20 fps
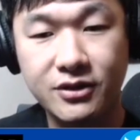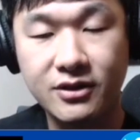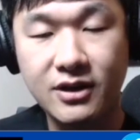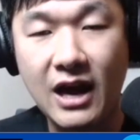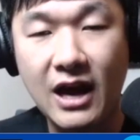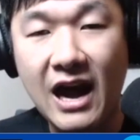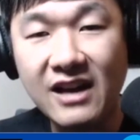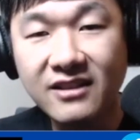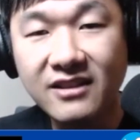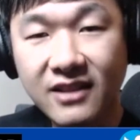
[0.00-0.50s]

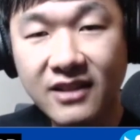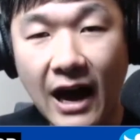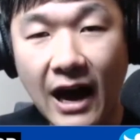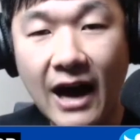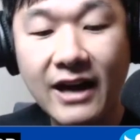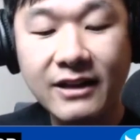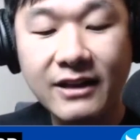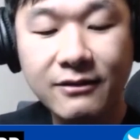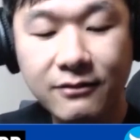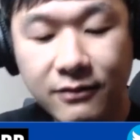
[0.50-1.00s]
I
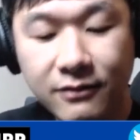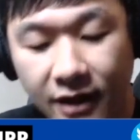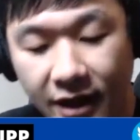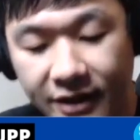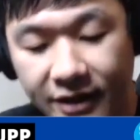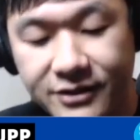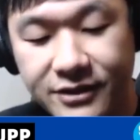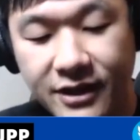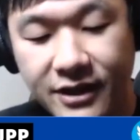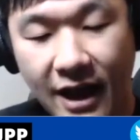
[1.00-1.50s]

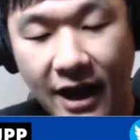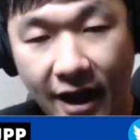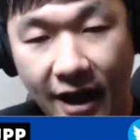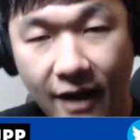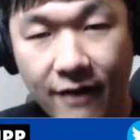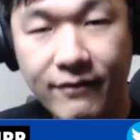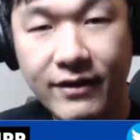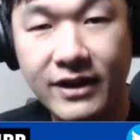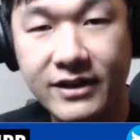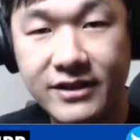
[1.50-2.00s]
like to
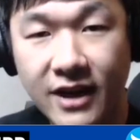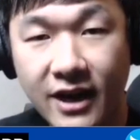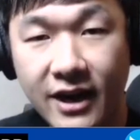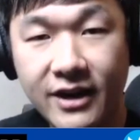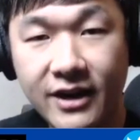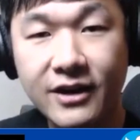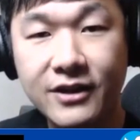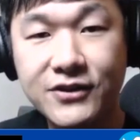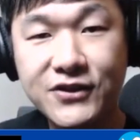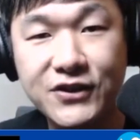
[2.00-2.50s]
have a tight
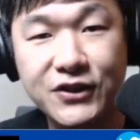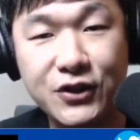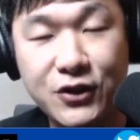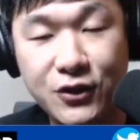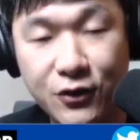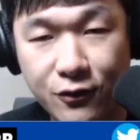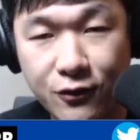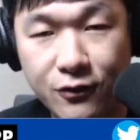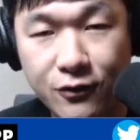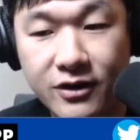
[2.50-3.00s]
end
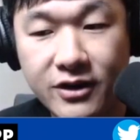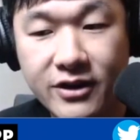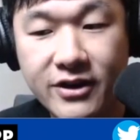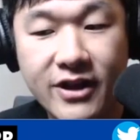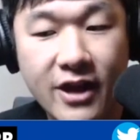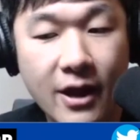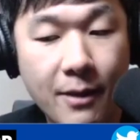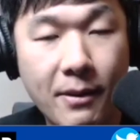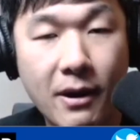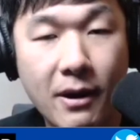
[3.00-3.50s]
secured
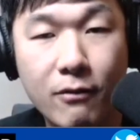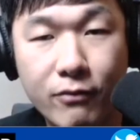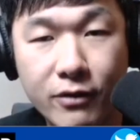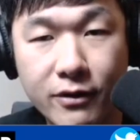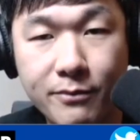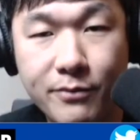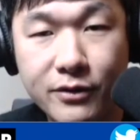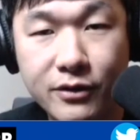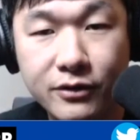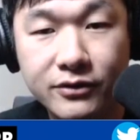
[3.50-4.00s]
in my
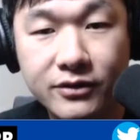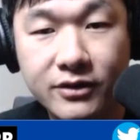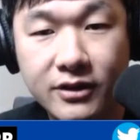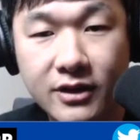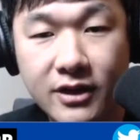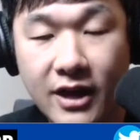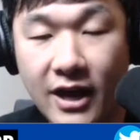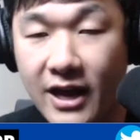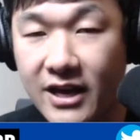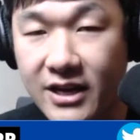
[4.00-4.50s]
rebuild,
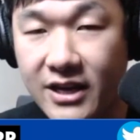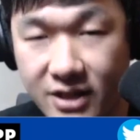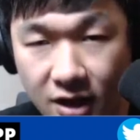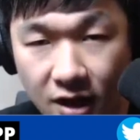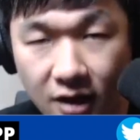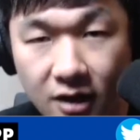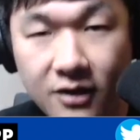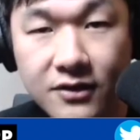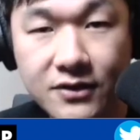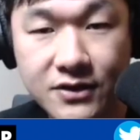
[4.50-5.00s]
a
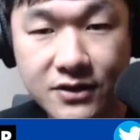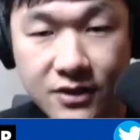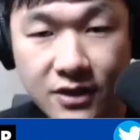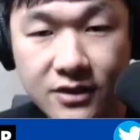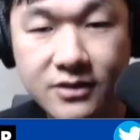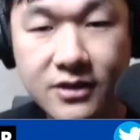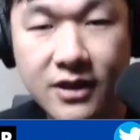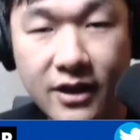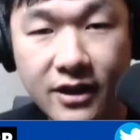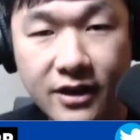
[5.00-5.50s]
young stud
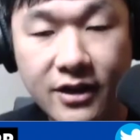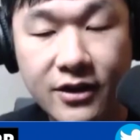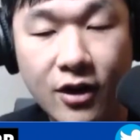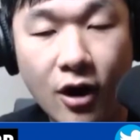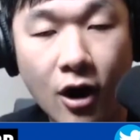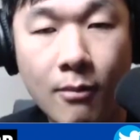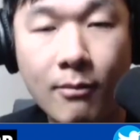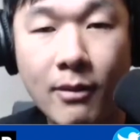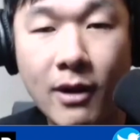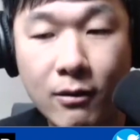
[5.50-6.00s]
tight end
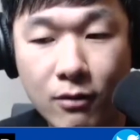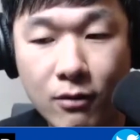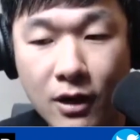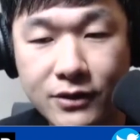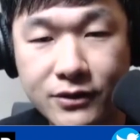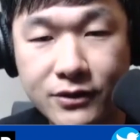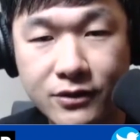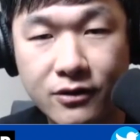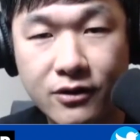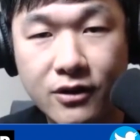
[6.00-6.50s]
on my
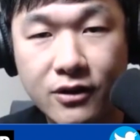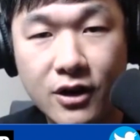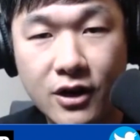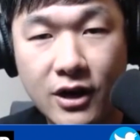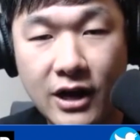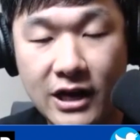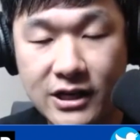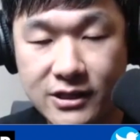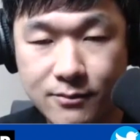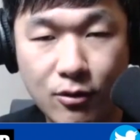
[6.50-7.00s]
roster
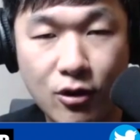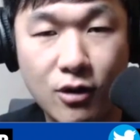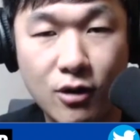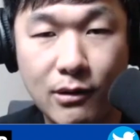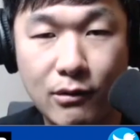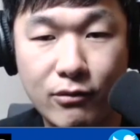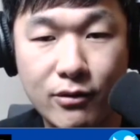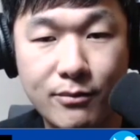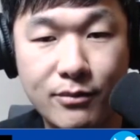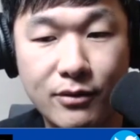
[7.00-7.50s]
as a part of my
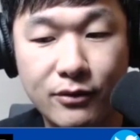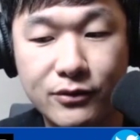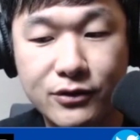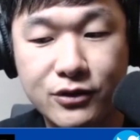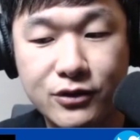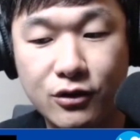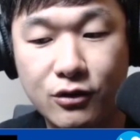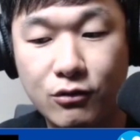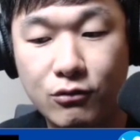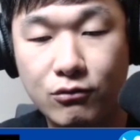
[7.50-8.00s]
rebuild.
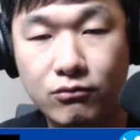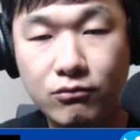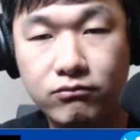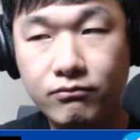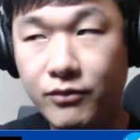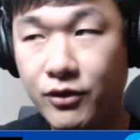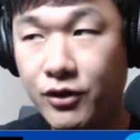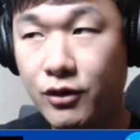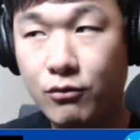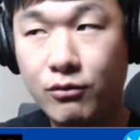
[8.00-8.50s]
So,
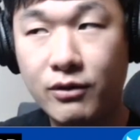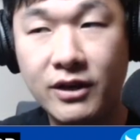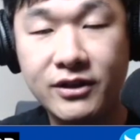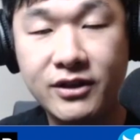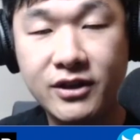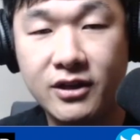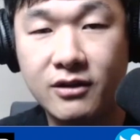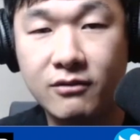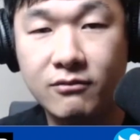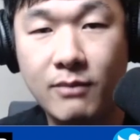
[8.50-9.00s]
when I
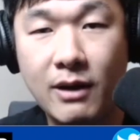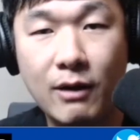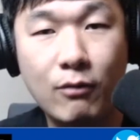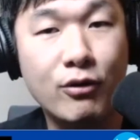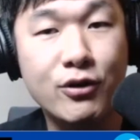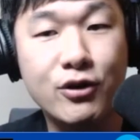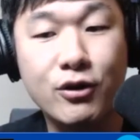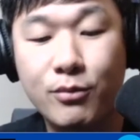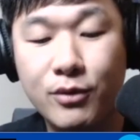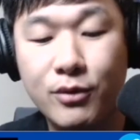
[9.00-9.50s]
did my
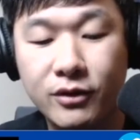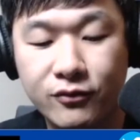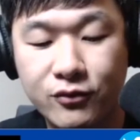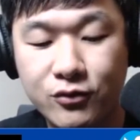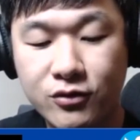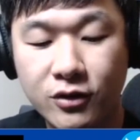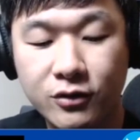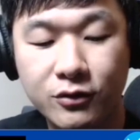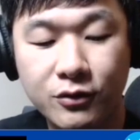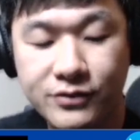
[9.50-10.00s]
1 year productive
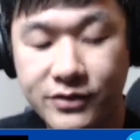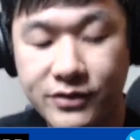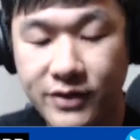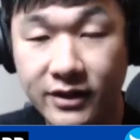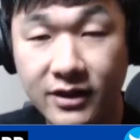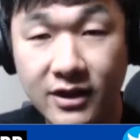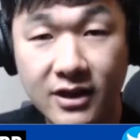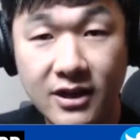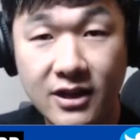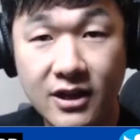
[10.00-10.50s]
struggles, like
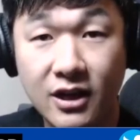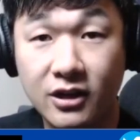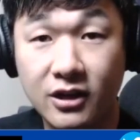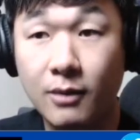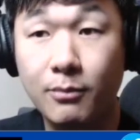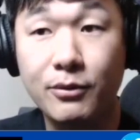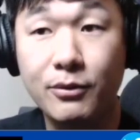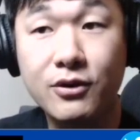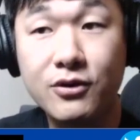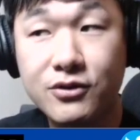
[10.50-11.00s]
a
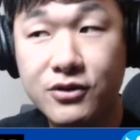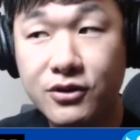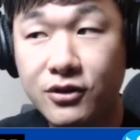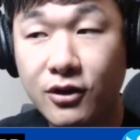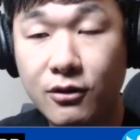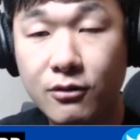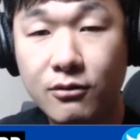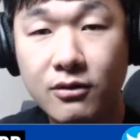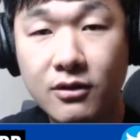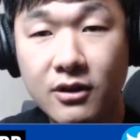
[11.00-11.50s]
couple years
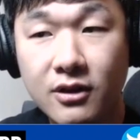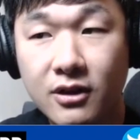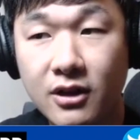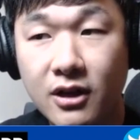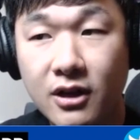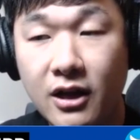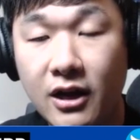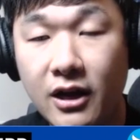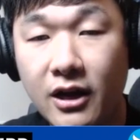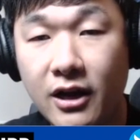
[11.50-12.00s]
ago,
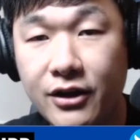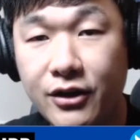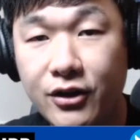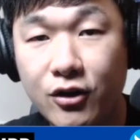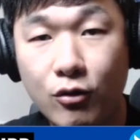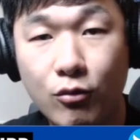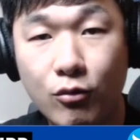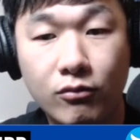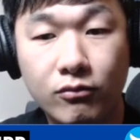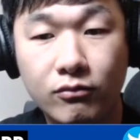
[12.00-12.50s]

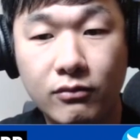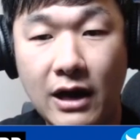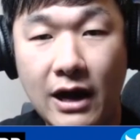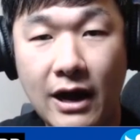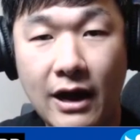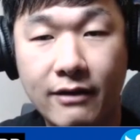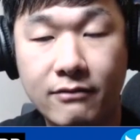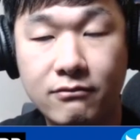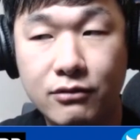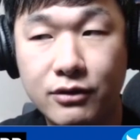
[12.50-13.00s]

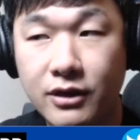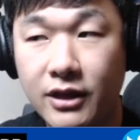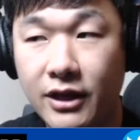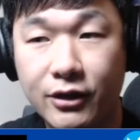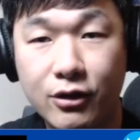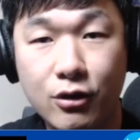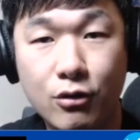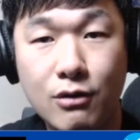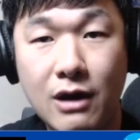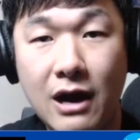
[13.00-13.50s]
I would like
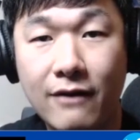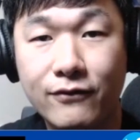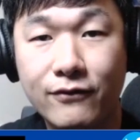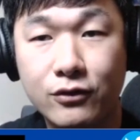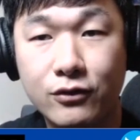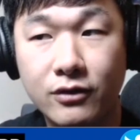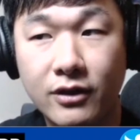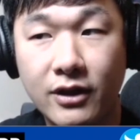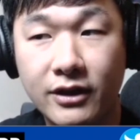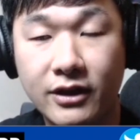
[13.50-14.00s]
go after
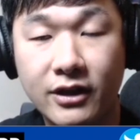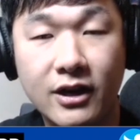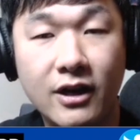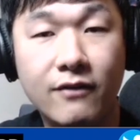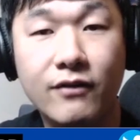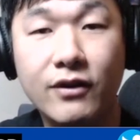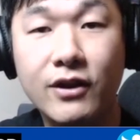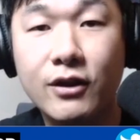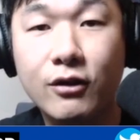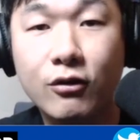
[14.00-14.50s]
like an
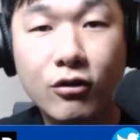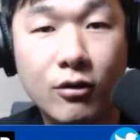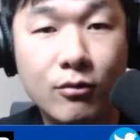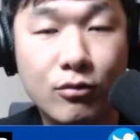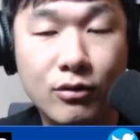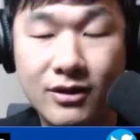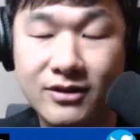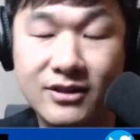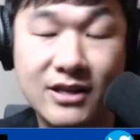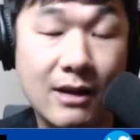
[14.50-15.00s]
Evan Ingram, who
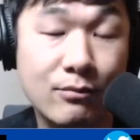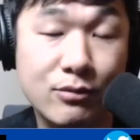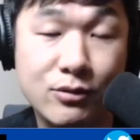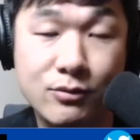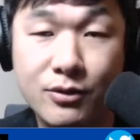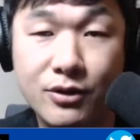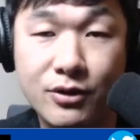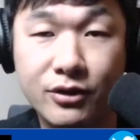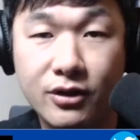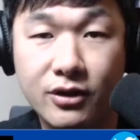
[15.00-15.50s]
at the time was
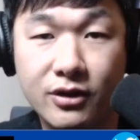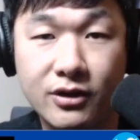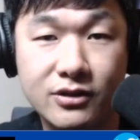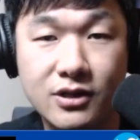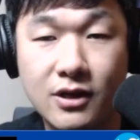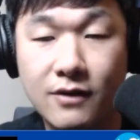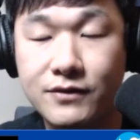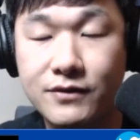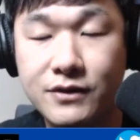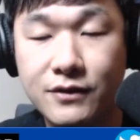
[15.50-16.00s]
pretty good. He's
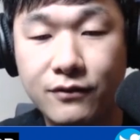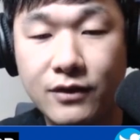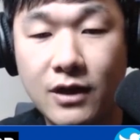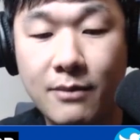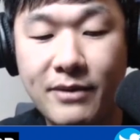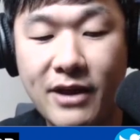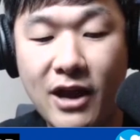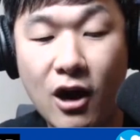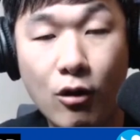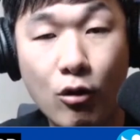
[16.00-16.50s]
obviously flopped
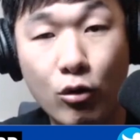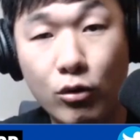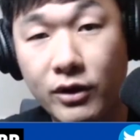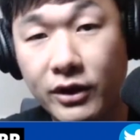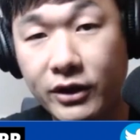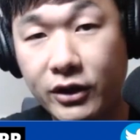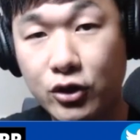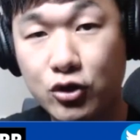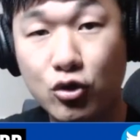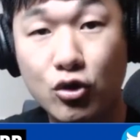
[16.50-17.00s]
now, or
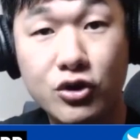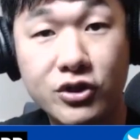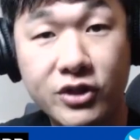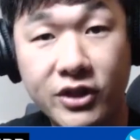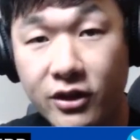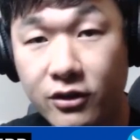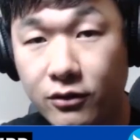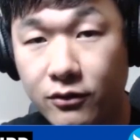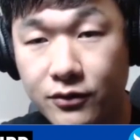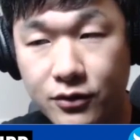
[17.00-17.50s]
like a George
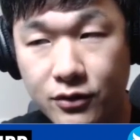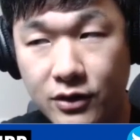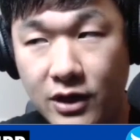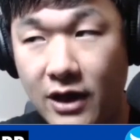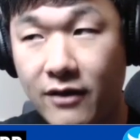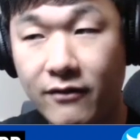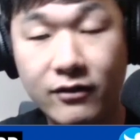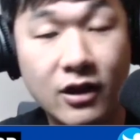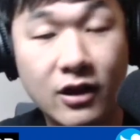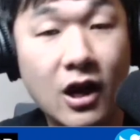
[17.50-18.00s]
Kittle. So I
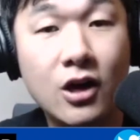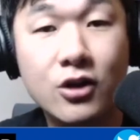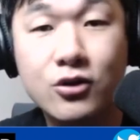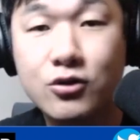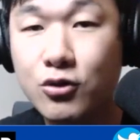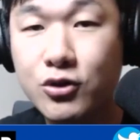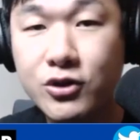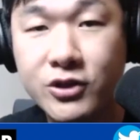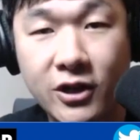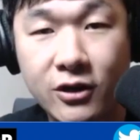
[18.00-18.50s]
have a lot of
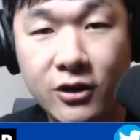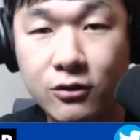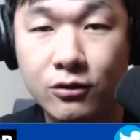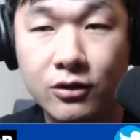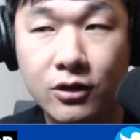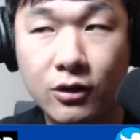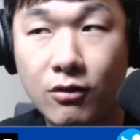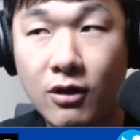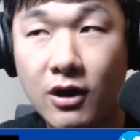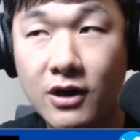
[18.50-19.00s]
George Kittle
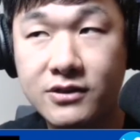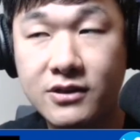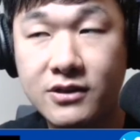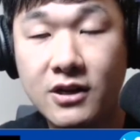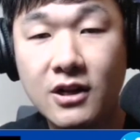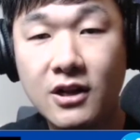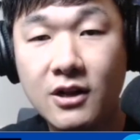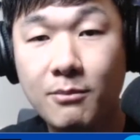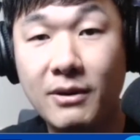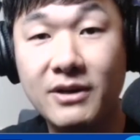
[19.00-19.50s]
across
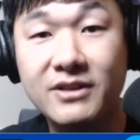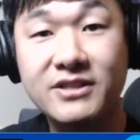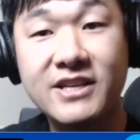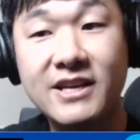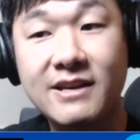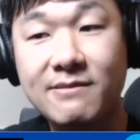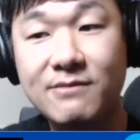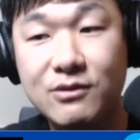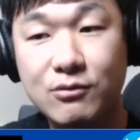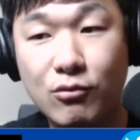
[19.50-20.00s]
my
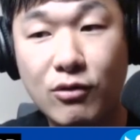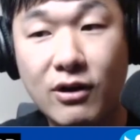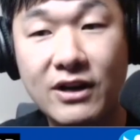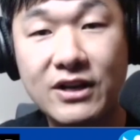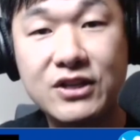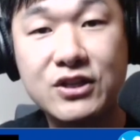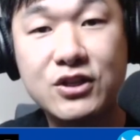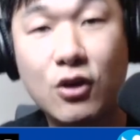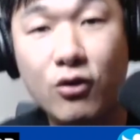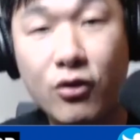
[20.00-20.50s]
teams where I
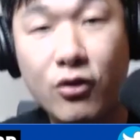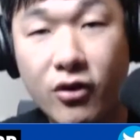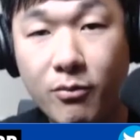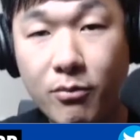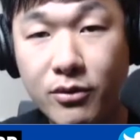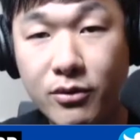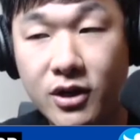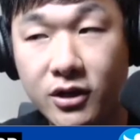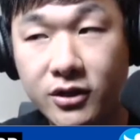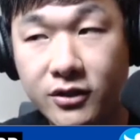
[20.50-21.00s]
started a
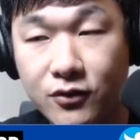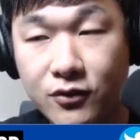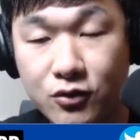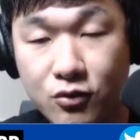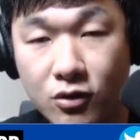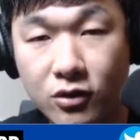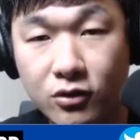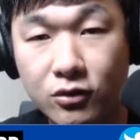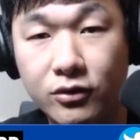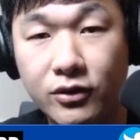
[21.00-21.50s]
productive
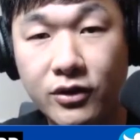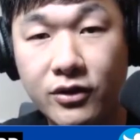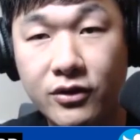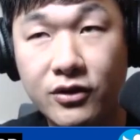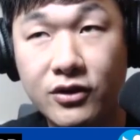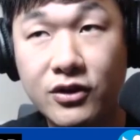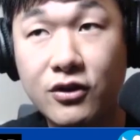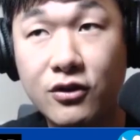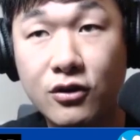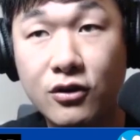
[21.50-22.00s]
struggle in the
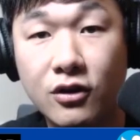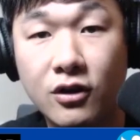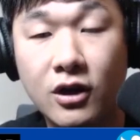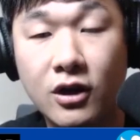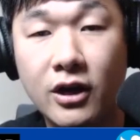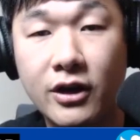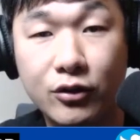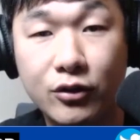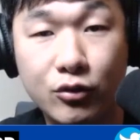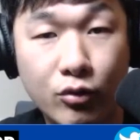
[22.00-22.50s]
year
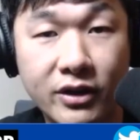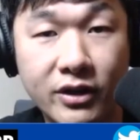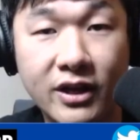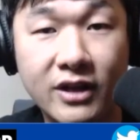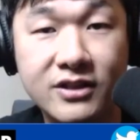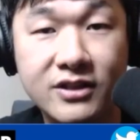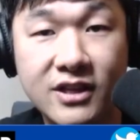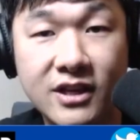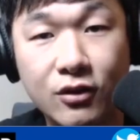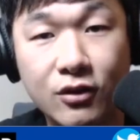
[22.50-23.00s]
in
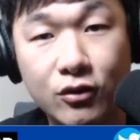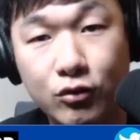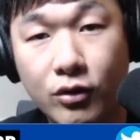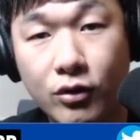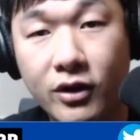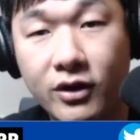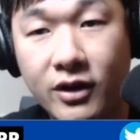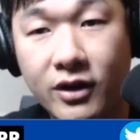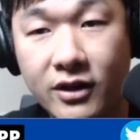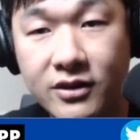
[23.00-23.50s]
2018 or
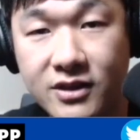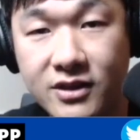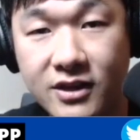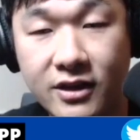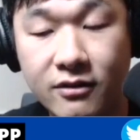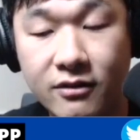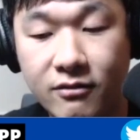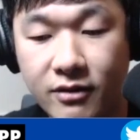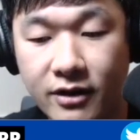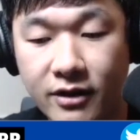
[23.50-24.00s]
2019,
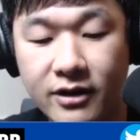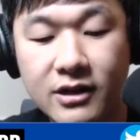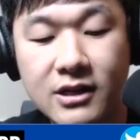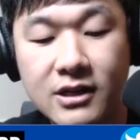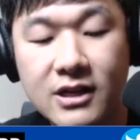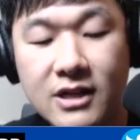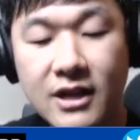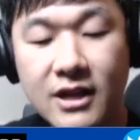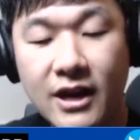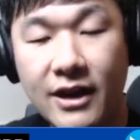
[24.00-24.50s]
right?
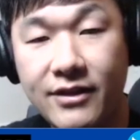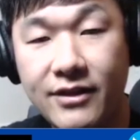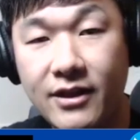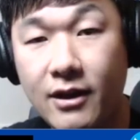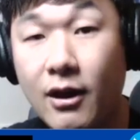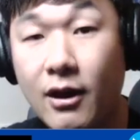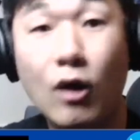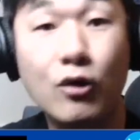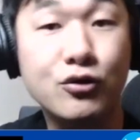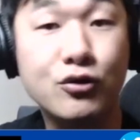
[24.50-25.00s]
And then
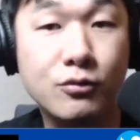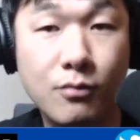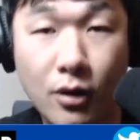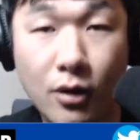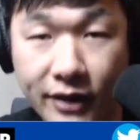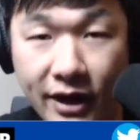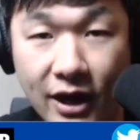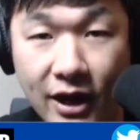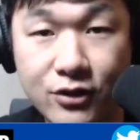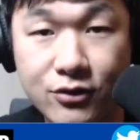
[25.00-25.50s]
also Mark
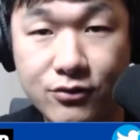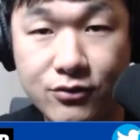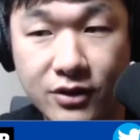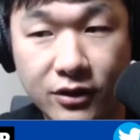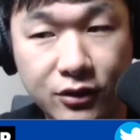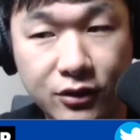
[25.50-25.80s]
Andrews. Like